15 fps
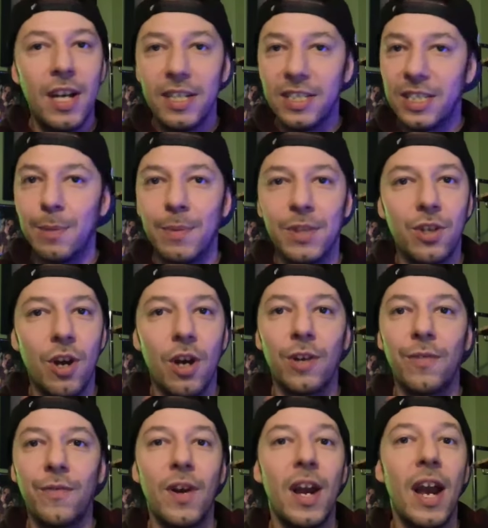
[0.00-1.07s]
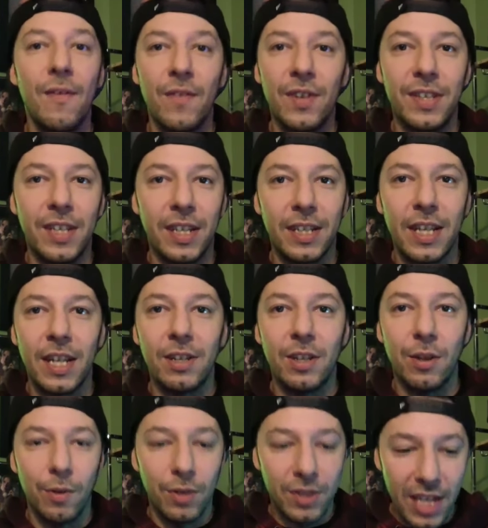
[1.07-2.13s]
cinematographer, everything that
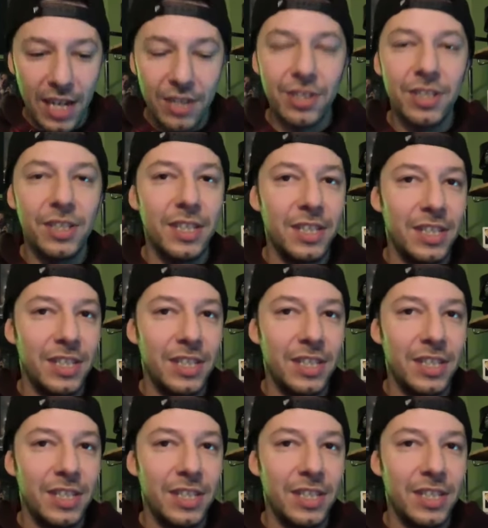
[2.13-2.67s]
the attention to